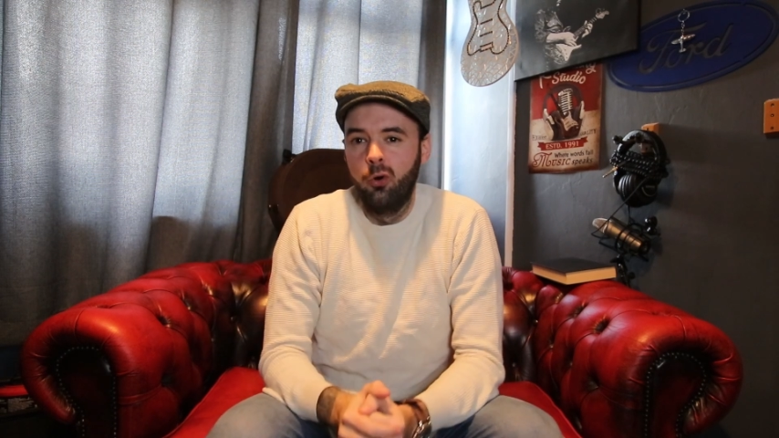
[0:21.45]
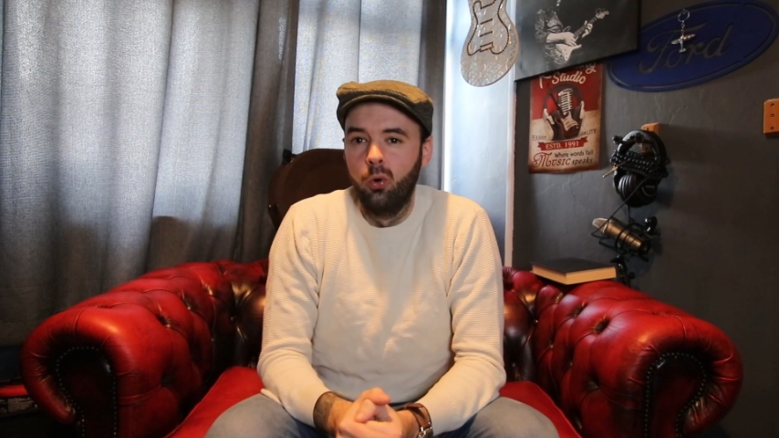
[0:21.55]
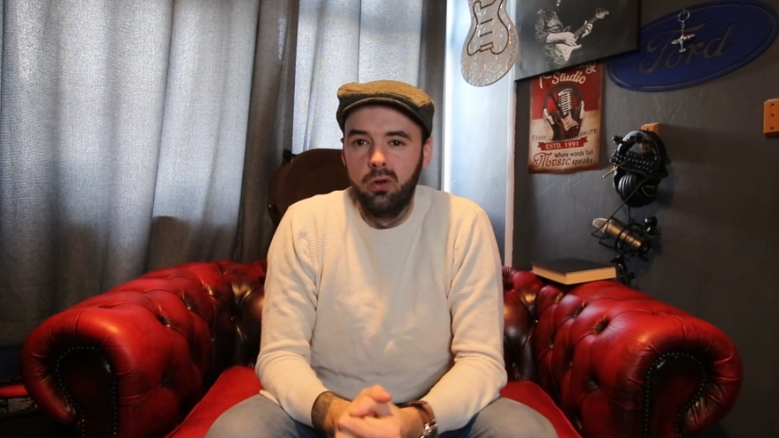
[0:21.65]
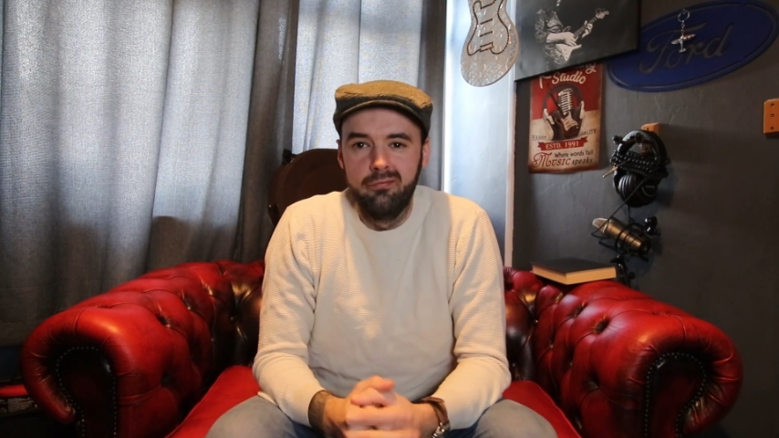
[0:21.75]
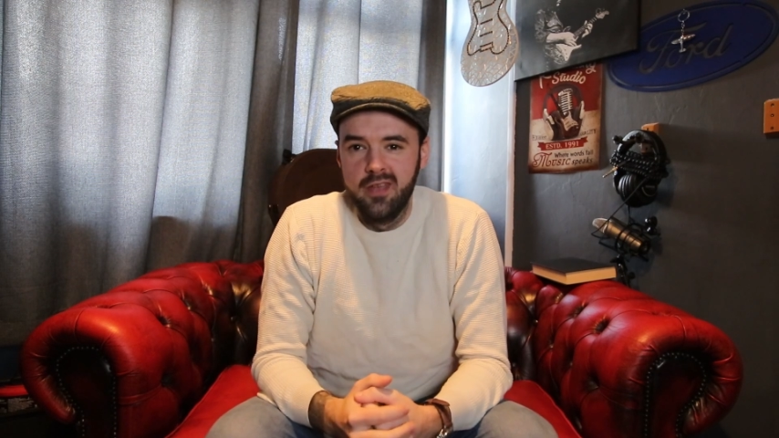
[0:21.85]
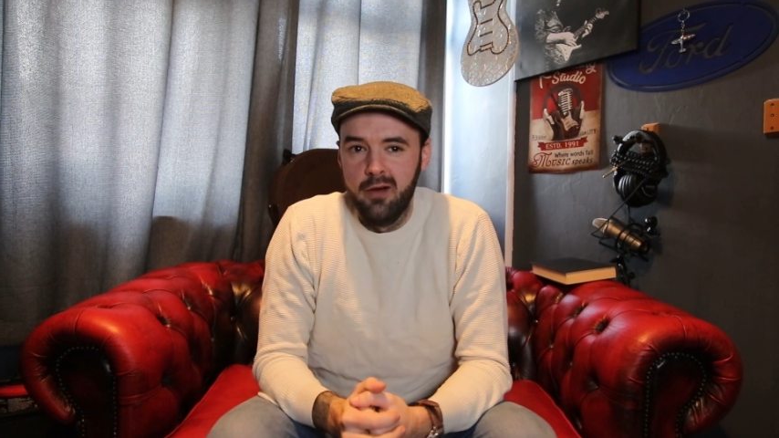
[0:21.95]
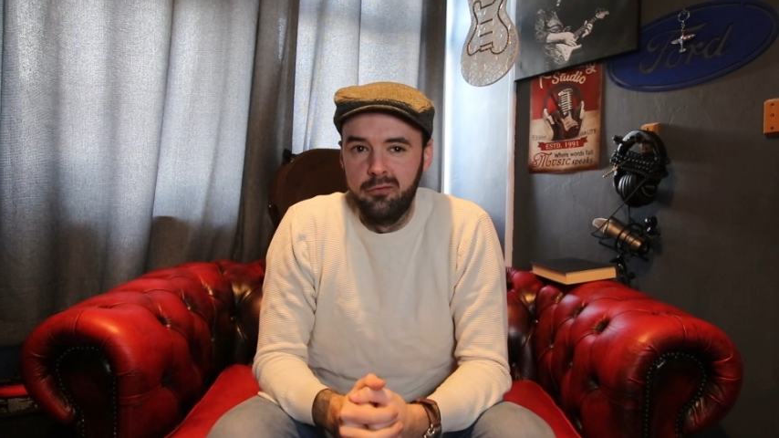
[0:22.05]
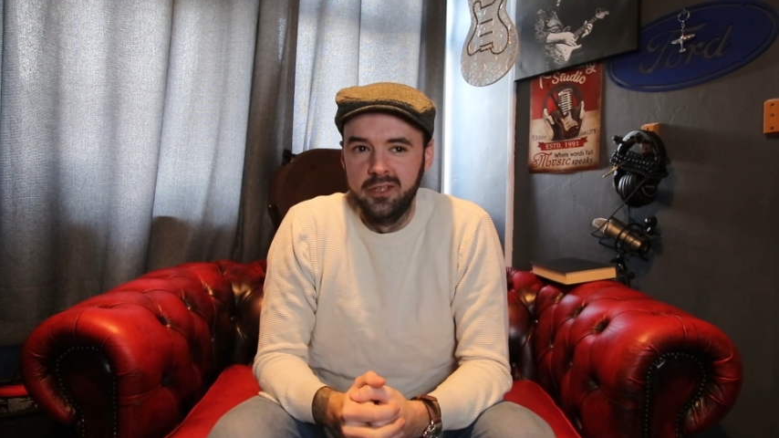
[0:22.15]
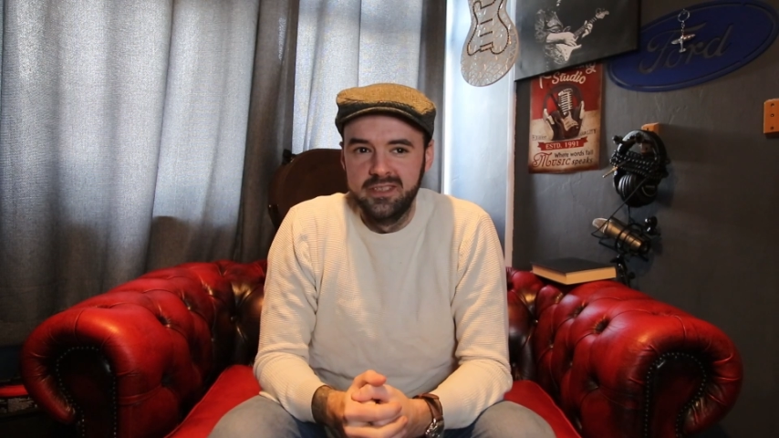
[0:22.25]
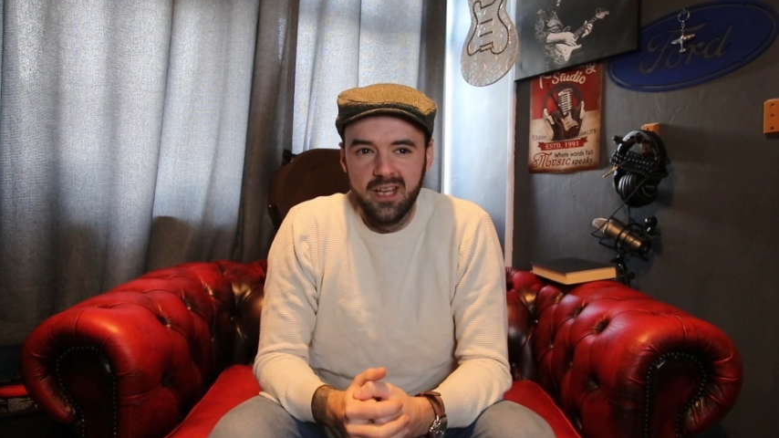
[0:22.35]
all of the
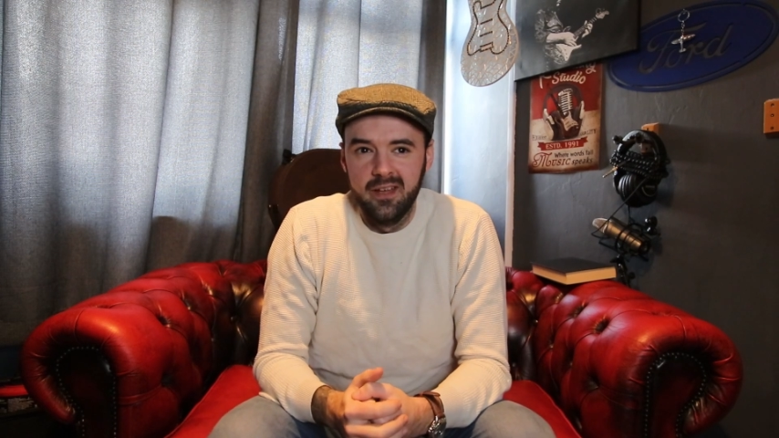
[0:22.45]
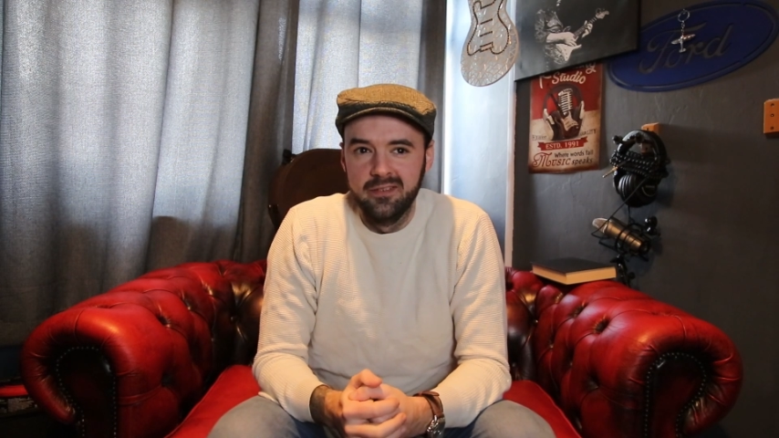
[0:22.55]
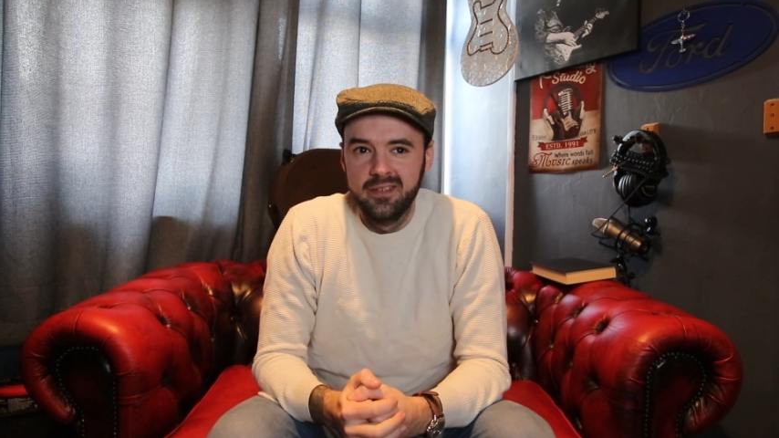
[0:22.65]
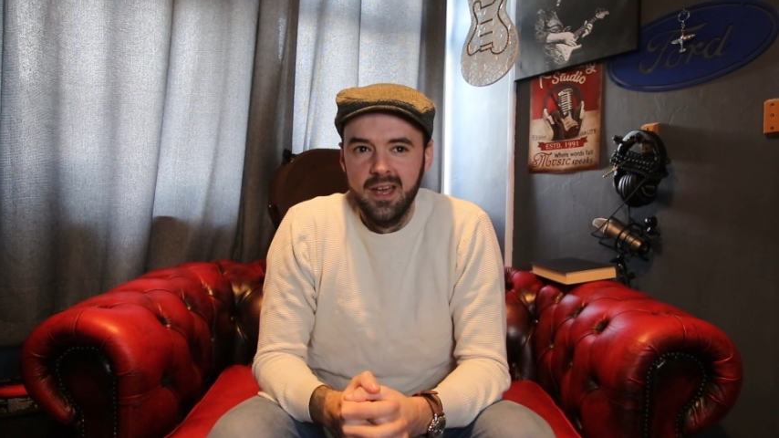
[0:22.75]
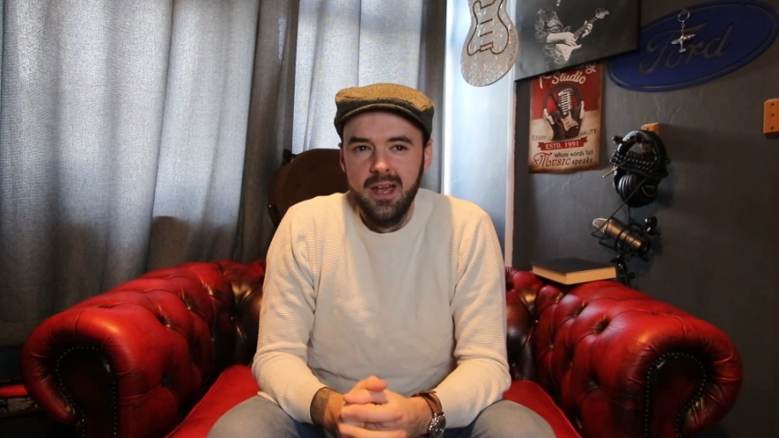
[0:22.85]
others, and